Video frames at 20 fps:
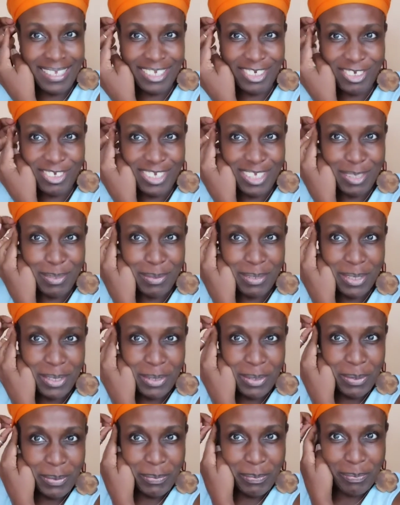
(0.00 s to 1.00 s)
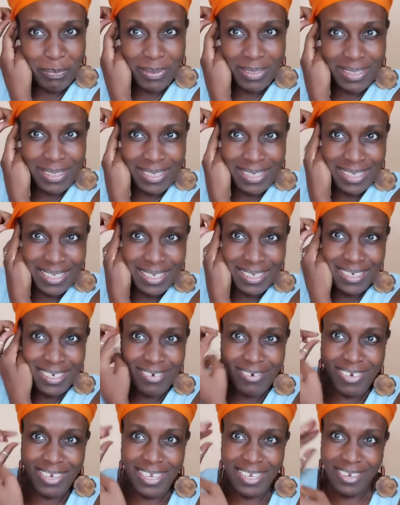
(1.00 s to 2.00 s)
Let's just put this
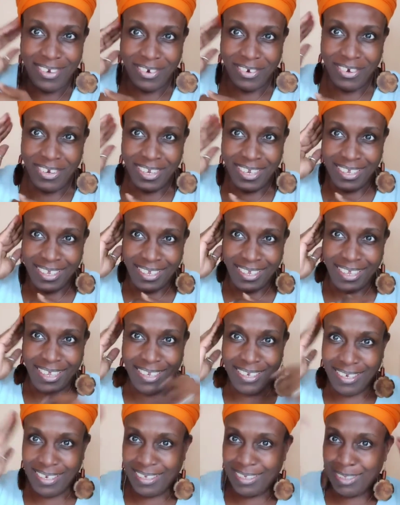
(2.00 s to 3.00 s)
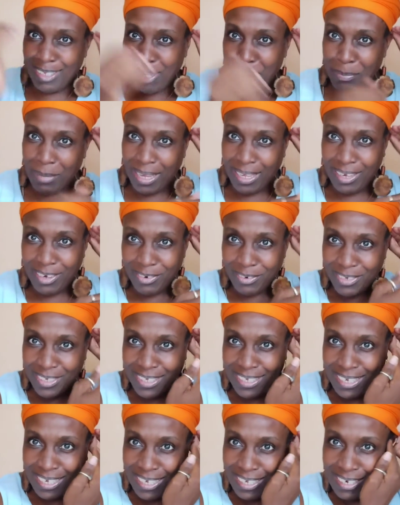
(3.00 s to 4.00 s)
under here and let's let my ears
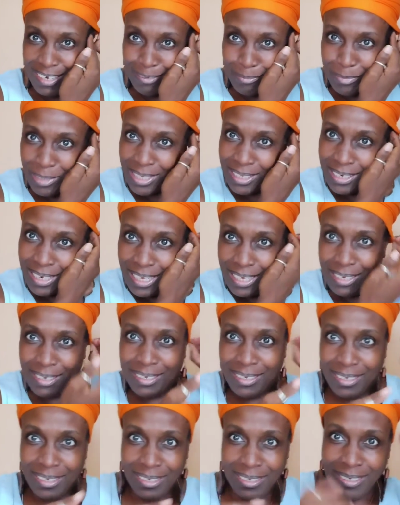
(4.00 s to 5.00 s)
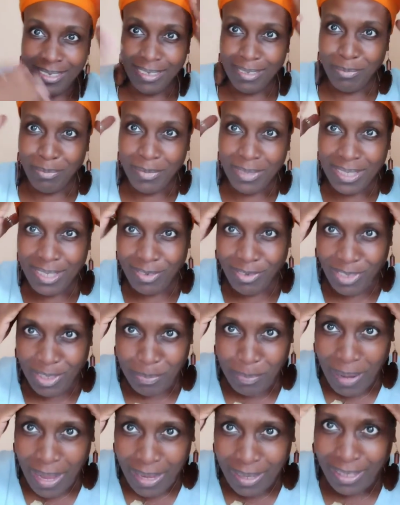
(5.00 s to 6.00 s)
stick in. I'm looking like Mr.
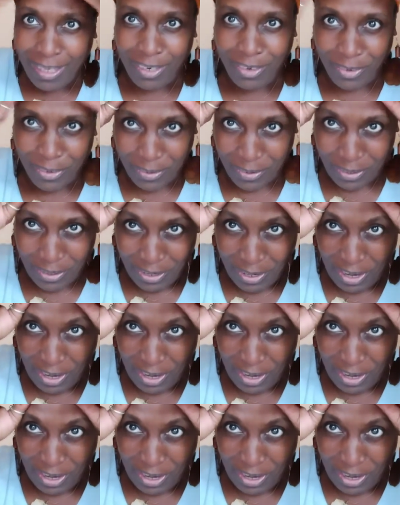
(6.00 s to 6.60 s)
Spock here.